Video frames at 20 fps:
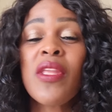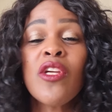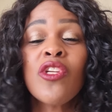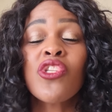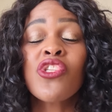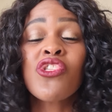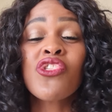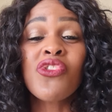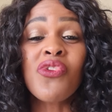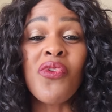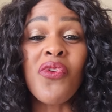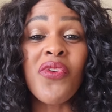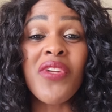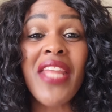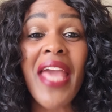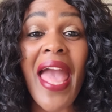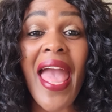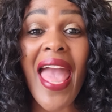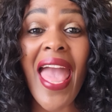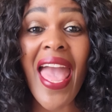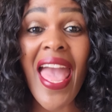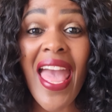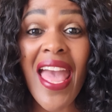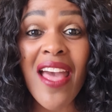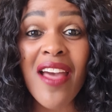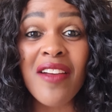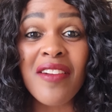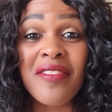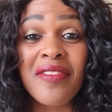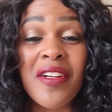should
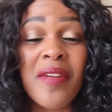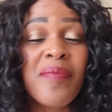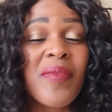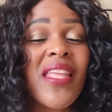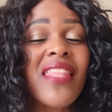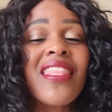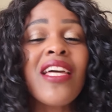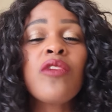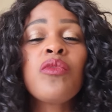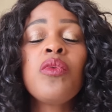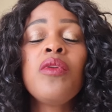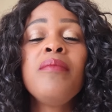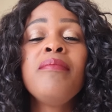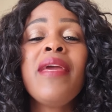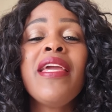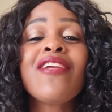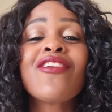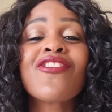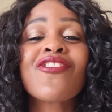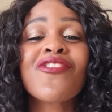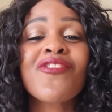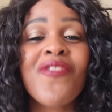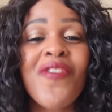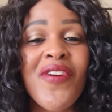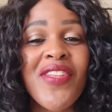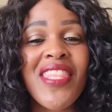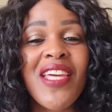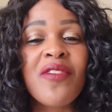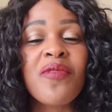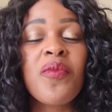have that will make
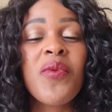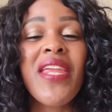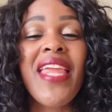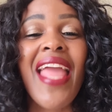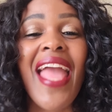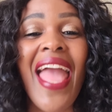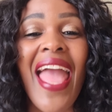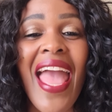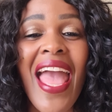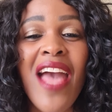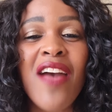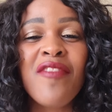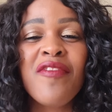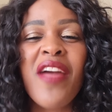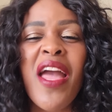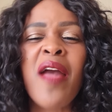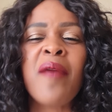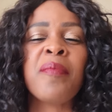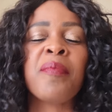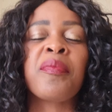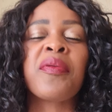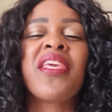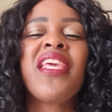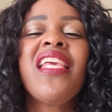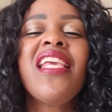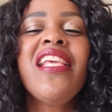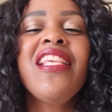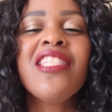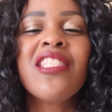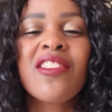sure that we have a
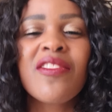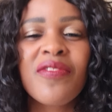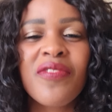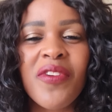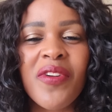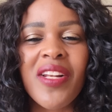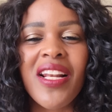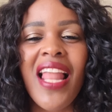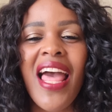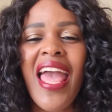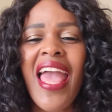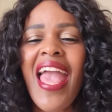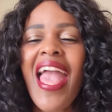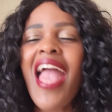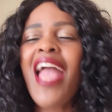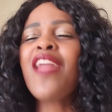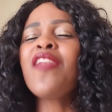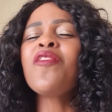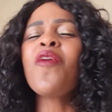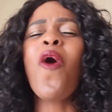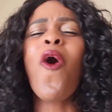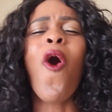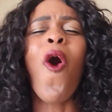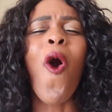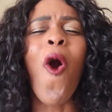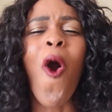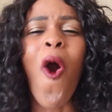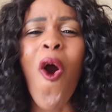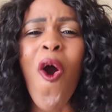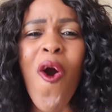peaceful and
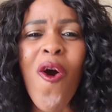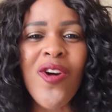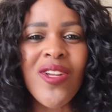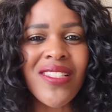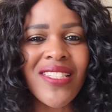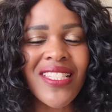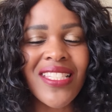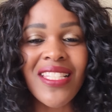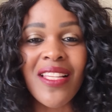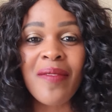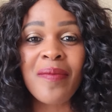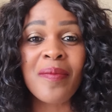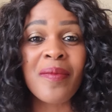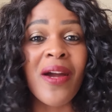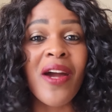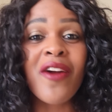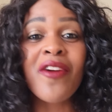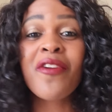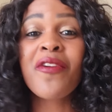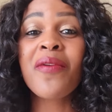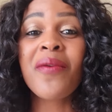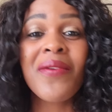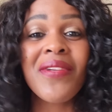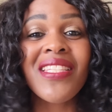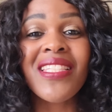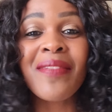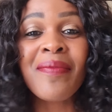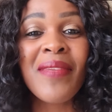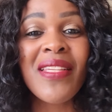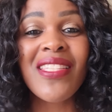awesome
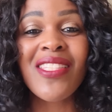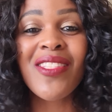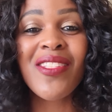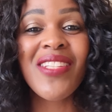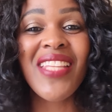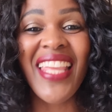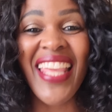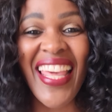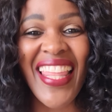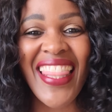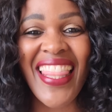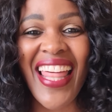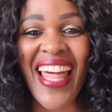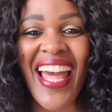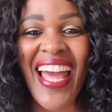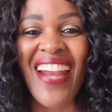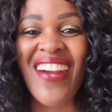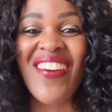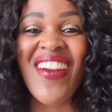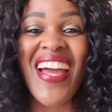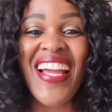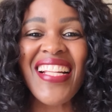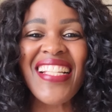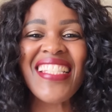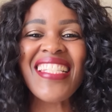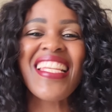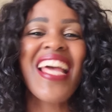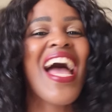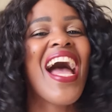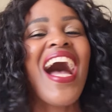Christmas together, right?
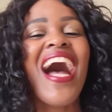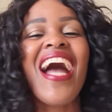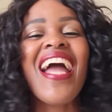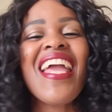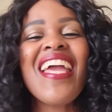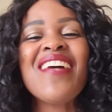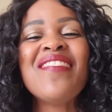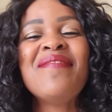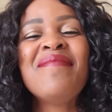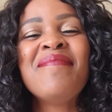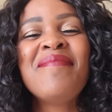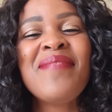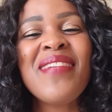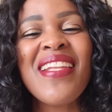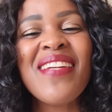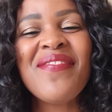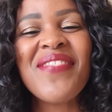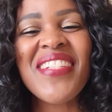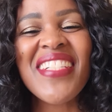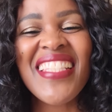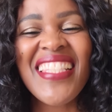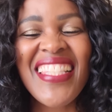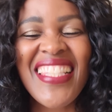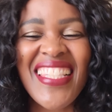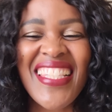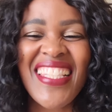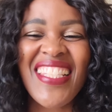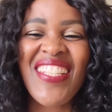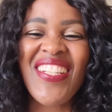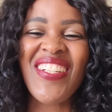I am Pulaa
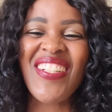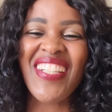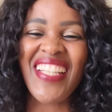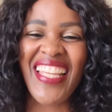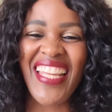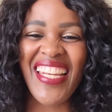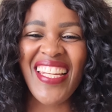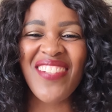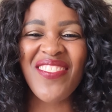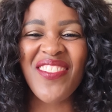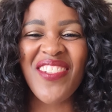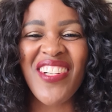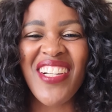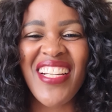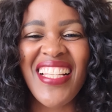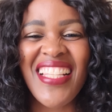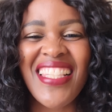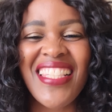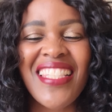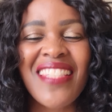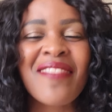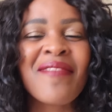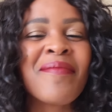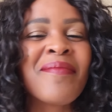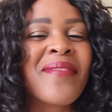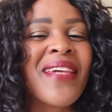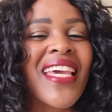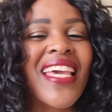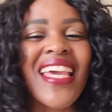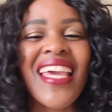Montz, your inner voice
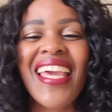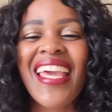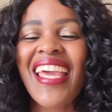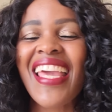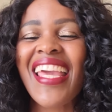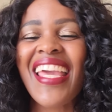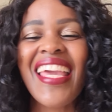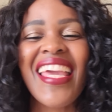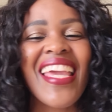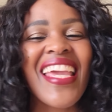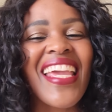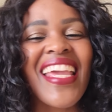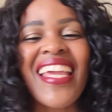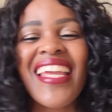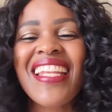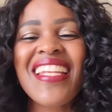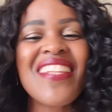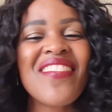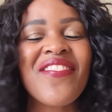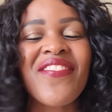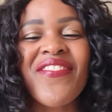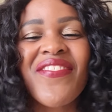magnified.